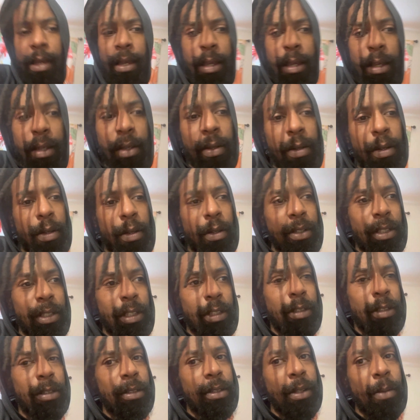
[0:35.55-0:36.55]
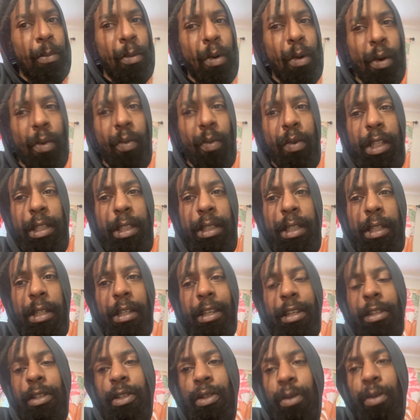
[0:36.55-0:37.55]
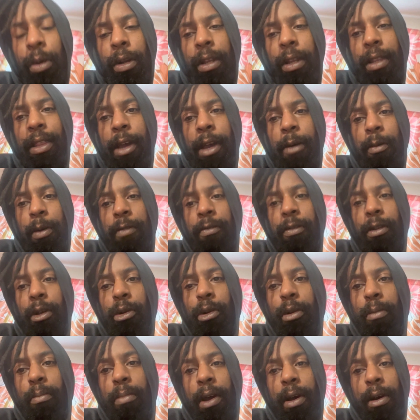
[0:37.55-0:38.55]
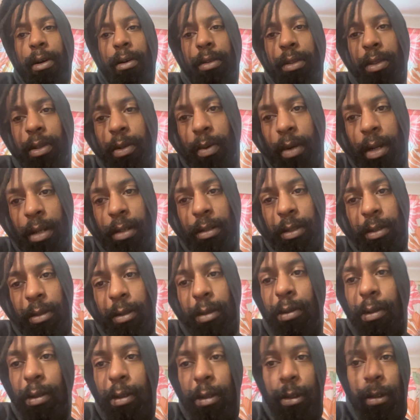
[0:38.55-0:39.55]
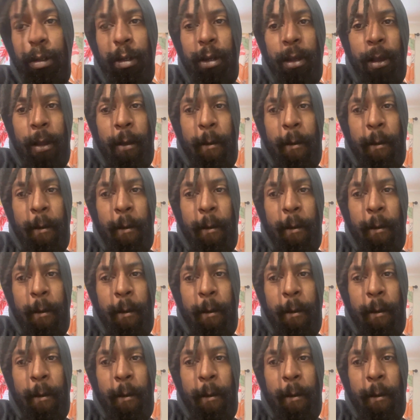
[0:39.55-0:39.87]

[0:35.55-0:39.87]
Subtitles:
You know, this is some more recent history that we've learned about throughout school.